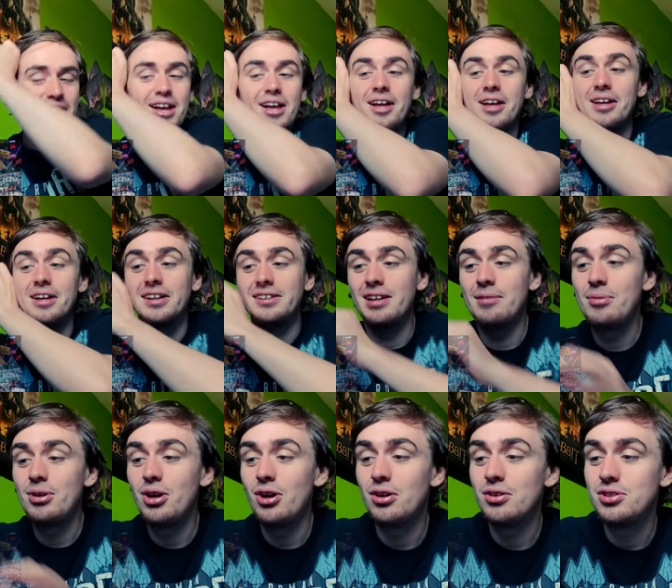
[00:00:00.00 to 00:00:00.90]
And then
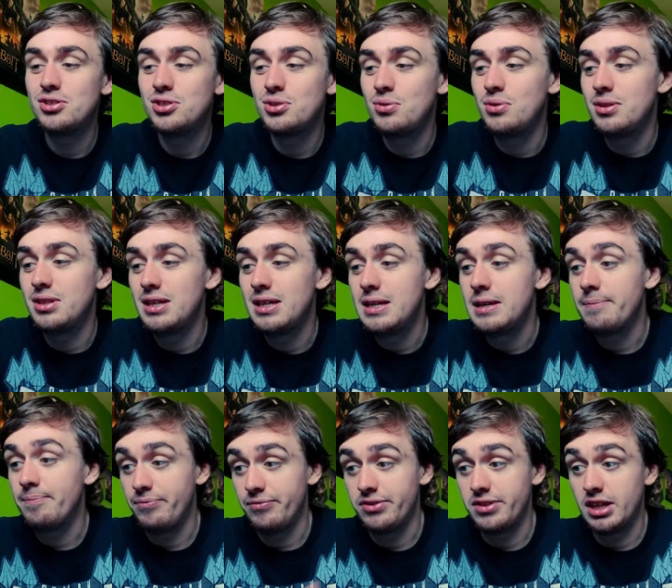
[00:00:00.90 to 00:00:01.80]
we got on to the
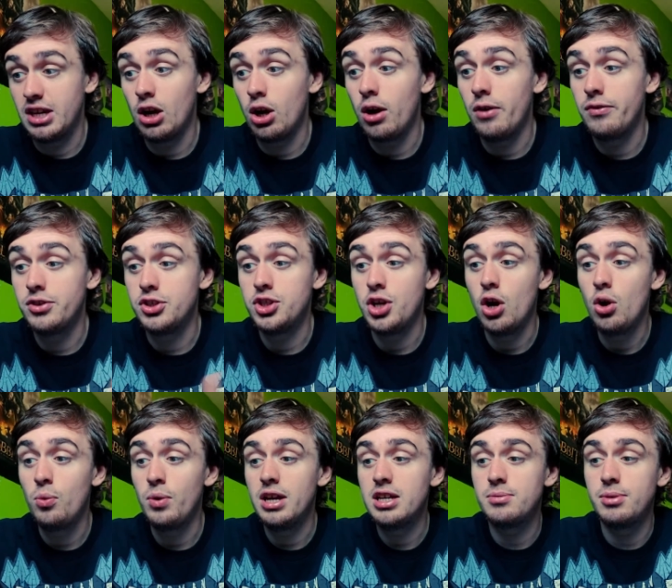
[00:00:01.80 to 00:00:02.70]
kick off the
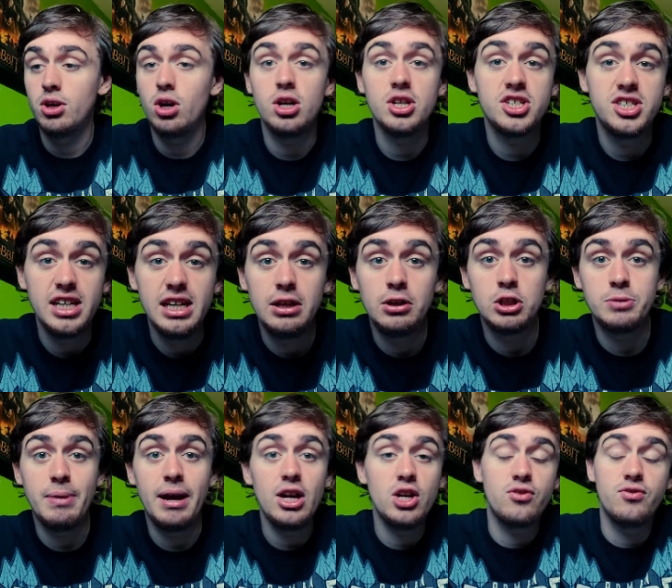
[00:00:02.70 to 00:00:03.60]
show. Yes, we got a singles
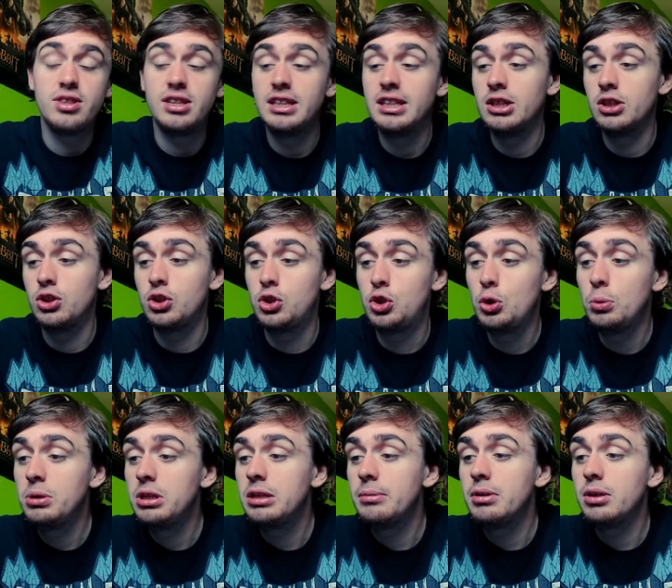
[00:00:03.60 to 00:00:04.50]
match for the
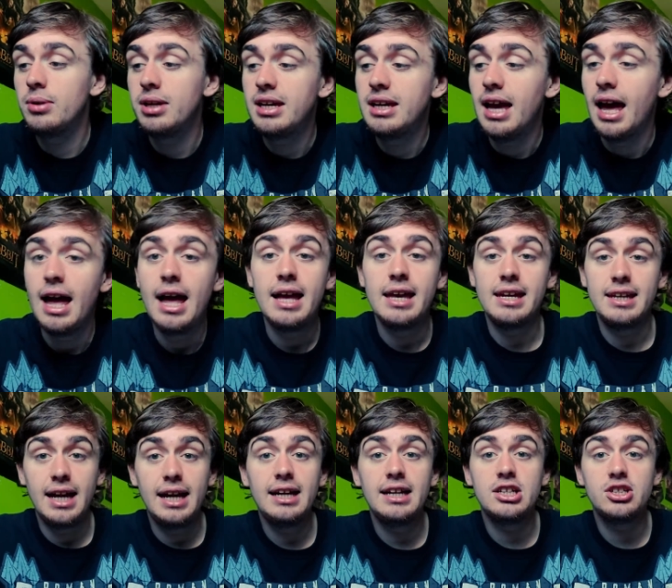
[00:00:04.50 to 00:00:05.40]
WWE
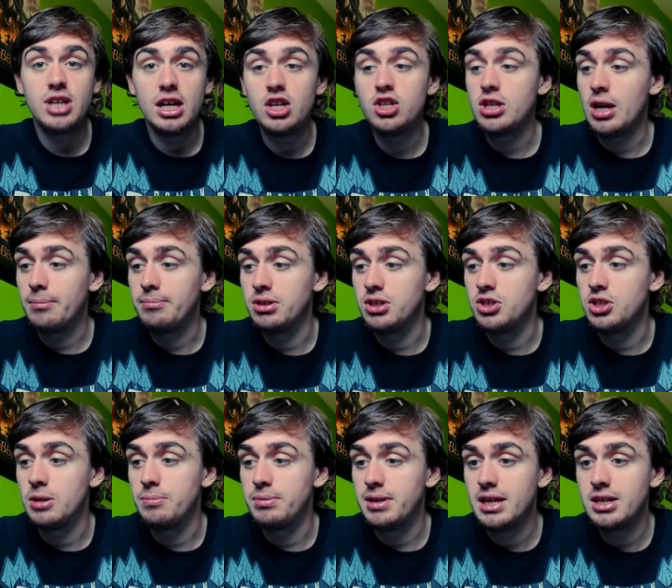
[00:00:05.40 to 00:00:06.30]
United States
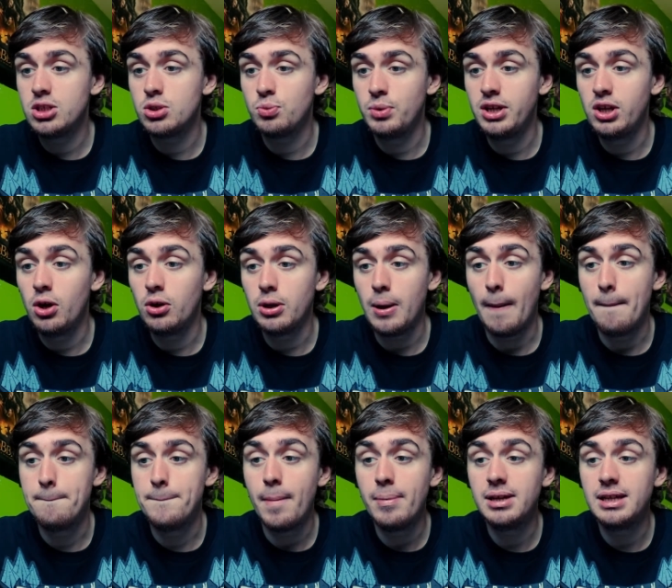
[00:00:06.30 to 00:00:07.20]
Championship. Yes, we
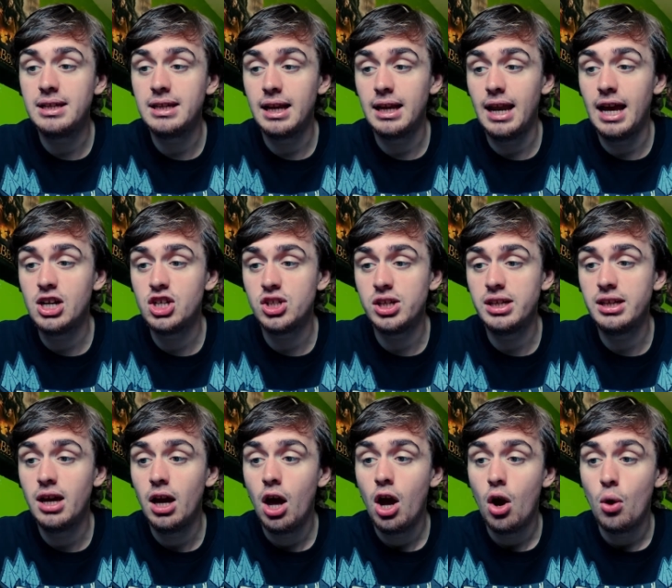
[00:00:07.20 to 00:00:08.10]
got Bobby
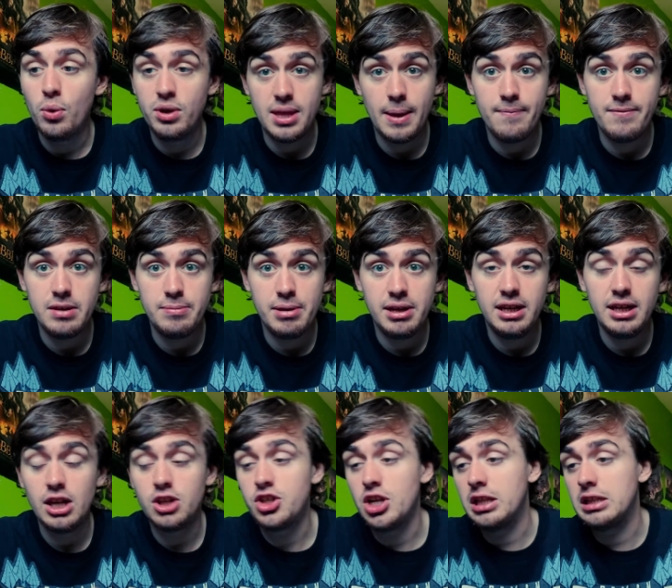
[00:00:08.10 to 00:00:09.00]
Lashley with MVP
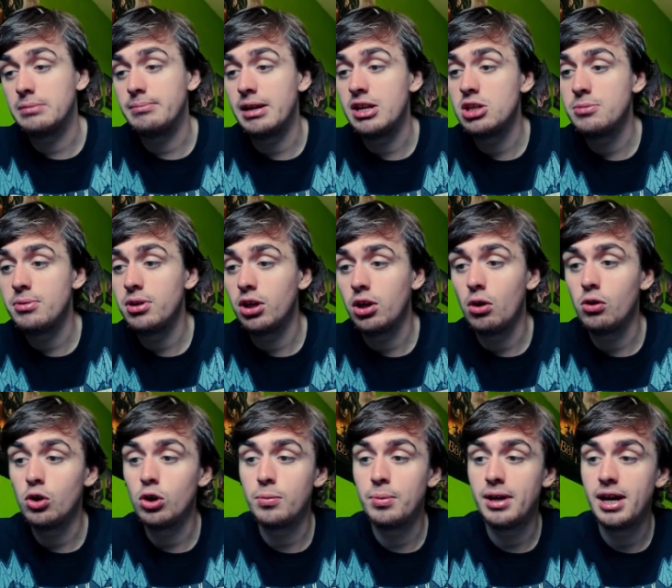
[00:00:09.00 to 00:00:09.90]
and Shelton Benjamin
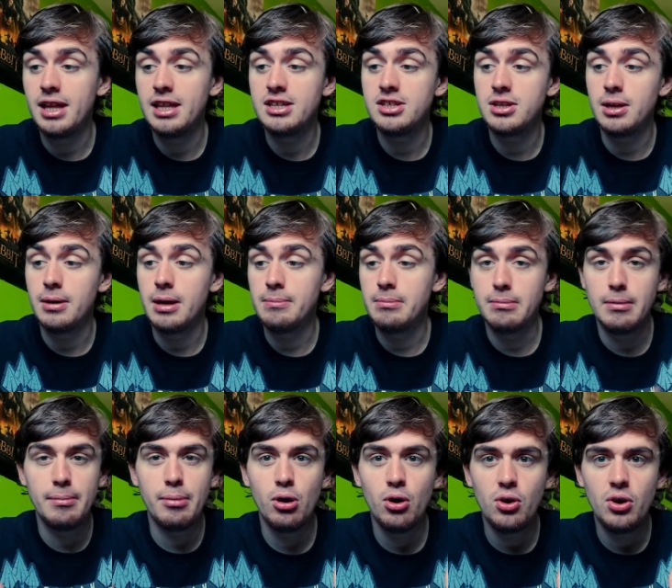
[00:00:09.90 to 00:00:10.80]
going up against my
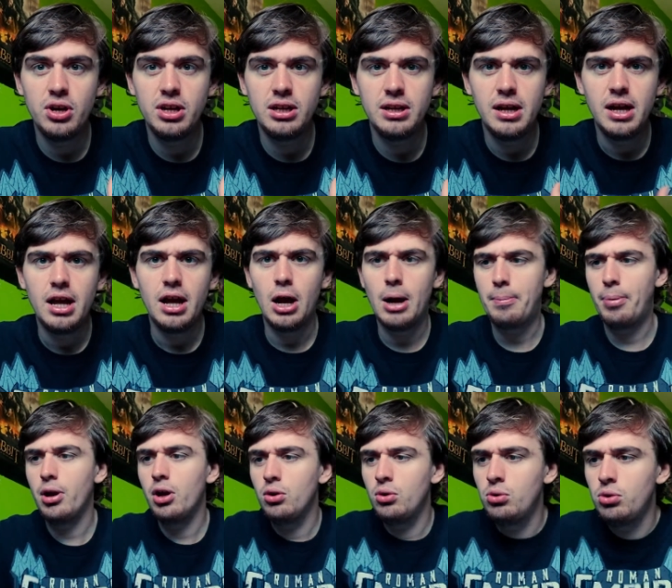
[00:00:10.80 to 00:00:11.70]
boy
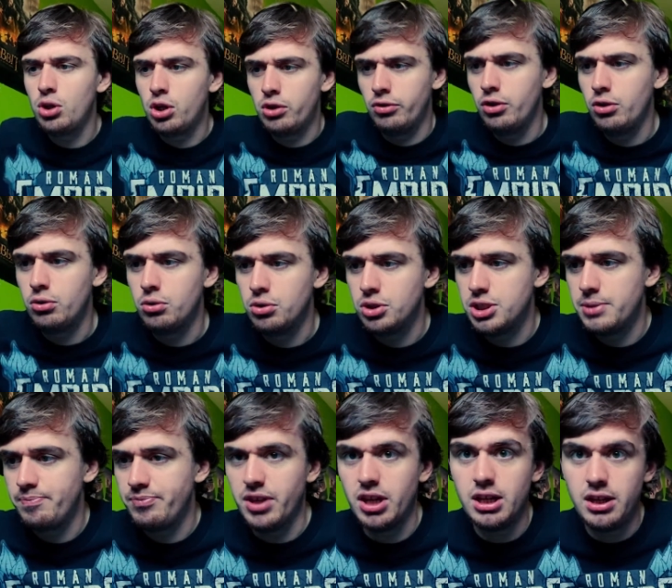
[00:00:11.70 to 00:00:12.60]
Apollo Crews
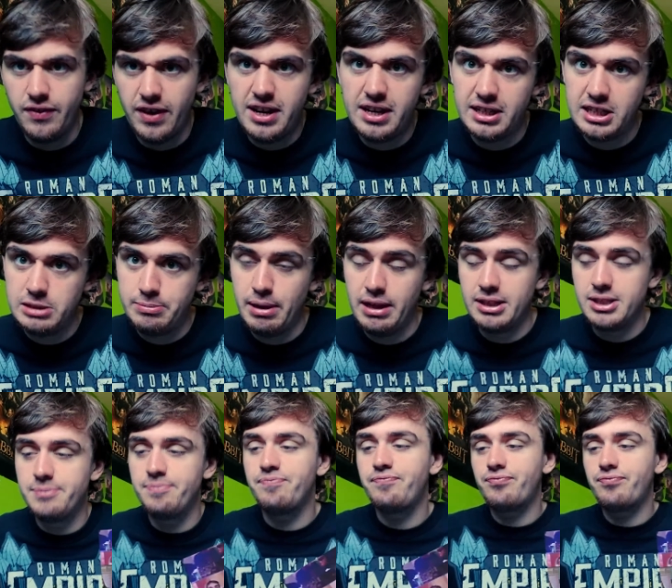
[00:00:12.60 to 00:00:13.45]
defending his belt.